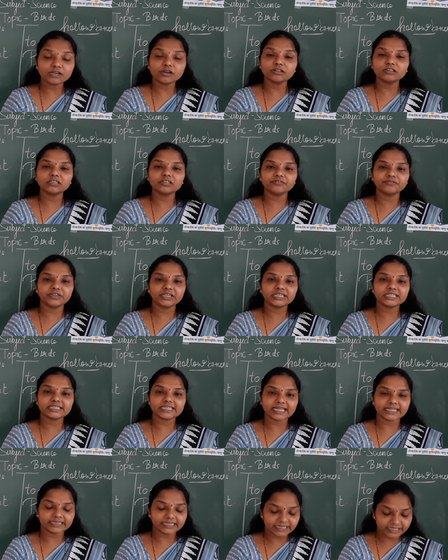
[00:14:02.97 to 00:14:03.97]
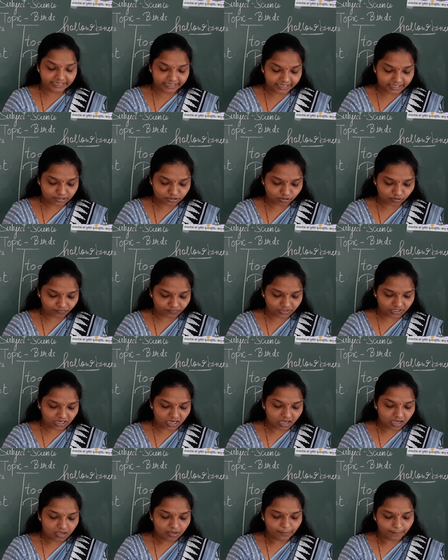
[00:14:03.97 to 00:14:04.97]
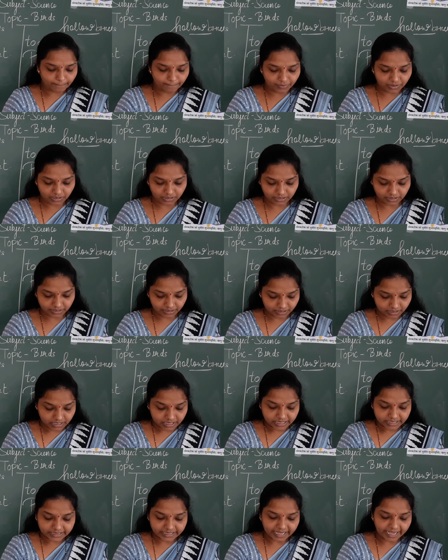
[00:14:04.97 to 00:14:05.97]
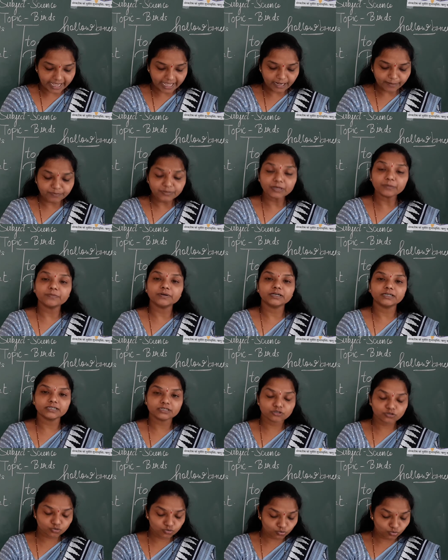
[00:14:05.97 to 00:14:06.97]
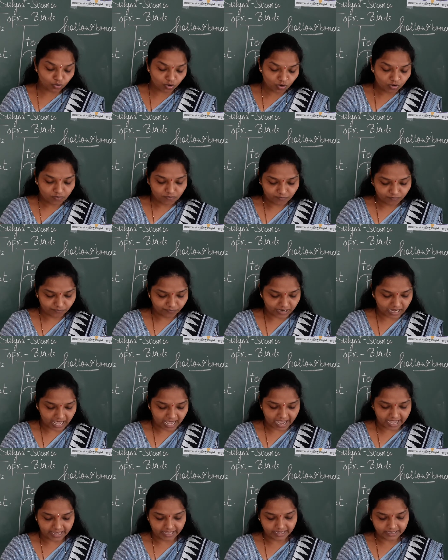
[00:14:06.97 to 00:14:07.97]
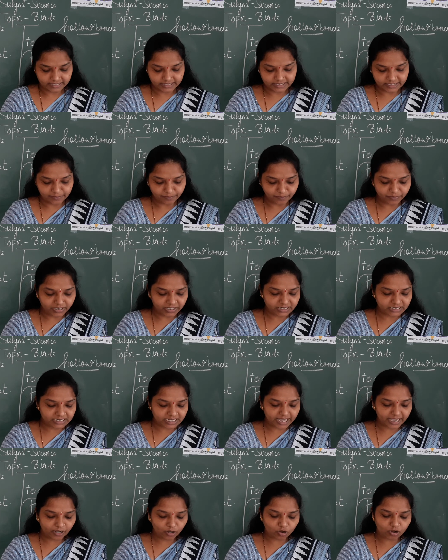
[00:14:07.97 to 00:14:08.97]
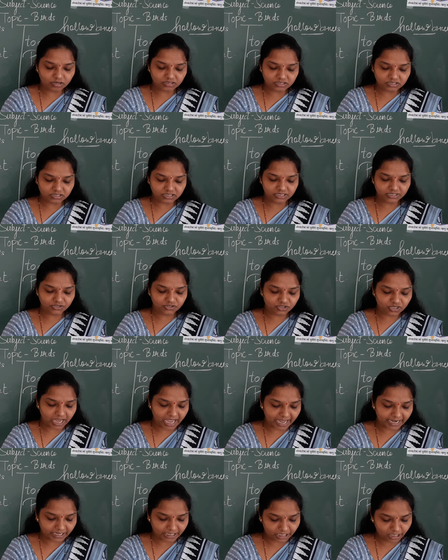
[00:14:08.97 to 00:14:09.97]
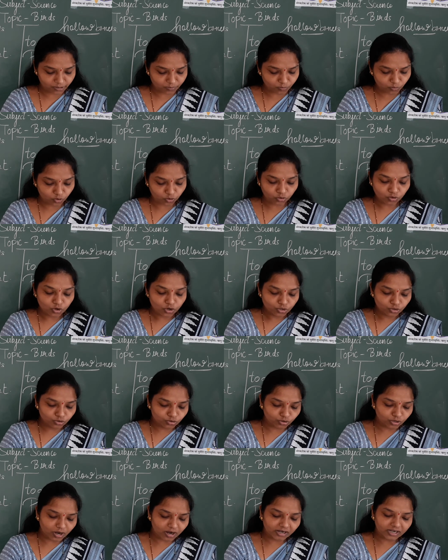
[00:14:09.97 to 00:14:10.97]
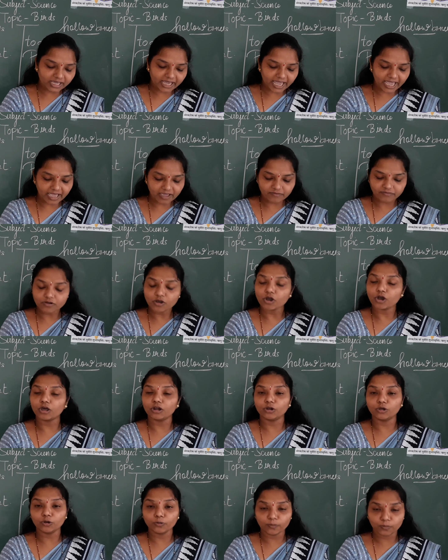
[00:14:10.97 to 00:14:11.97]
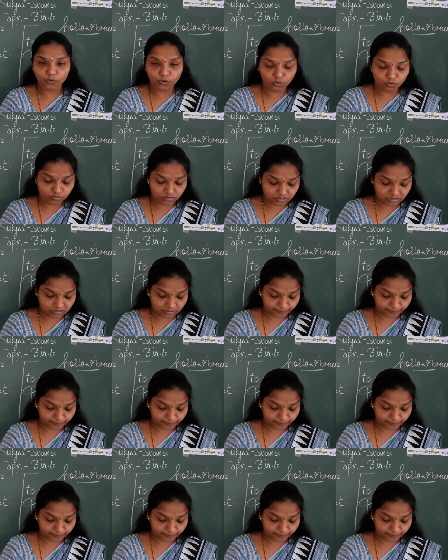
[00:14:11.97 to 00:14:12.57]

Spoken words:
on the wings and the tails of the bird. They help the birds to fly. Some birds like ostrich and emu do not have hollow bones.